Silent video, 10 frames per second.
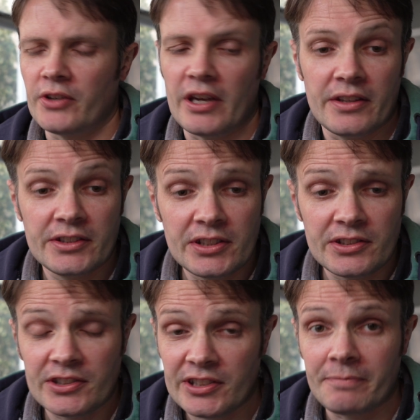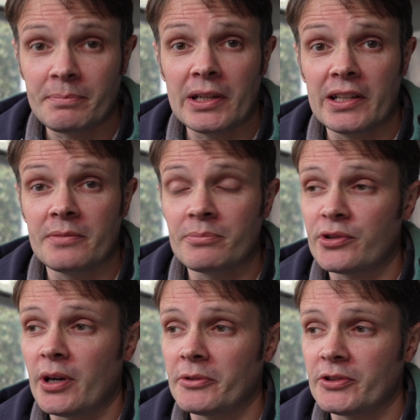yeah, this is the 7 billion
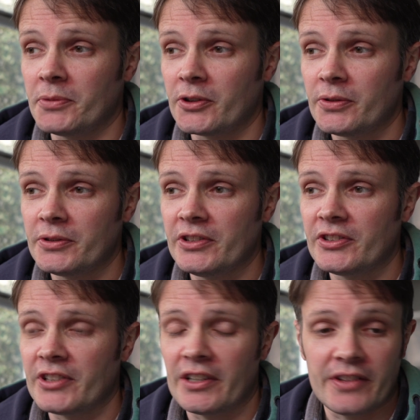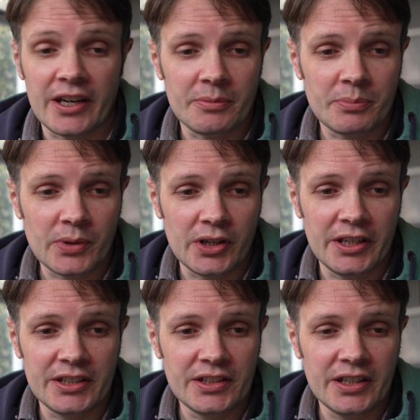parameter model. I didn't state that, but
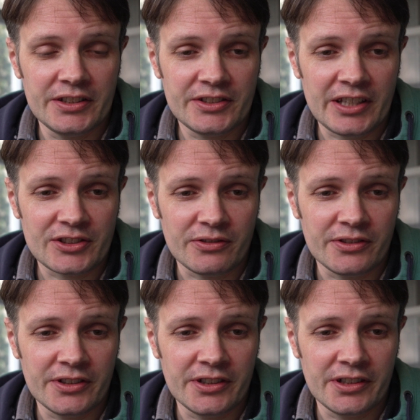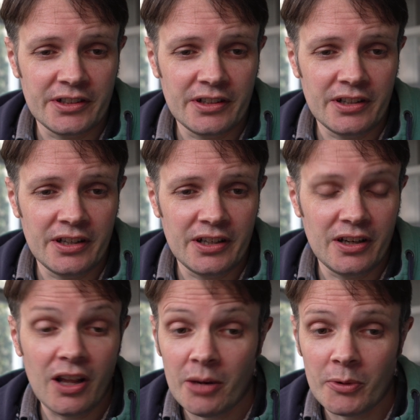it, it says on the uh,
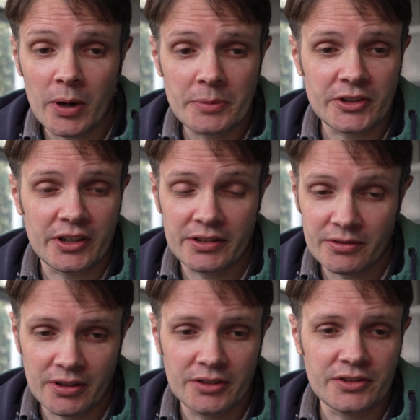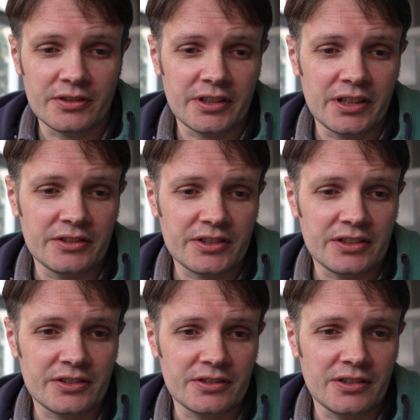Ollama website under the
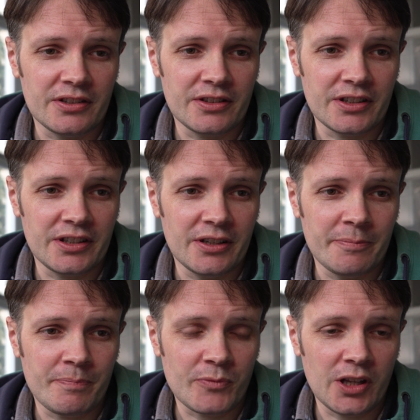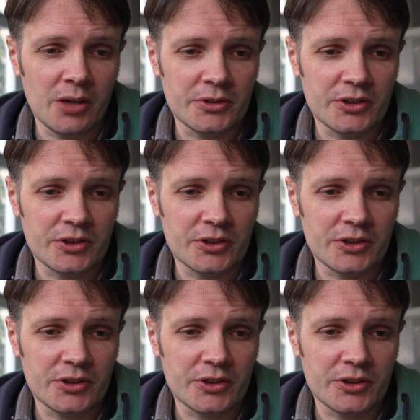uncensored the um, Llama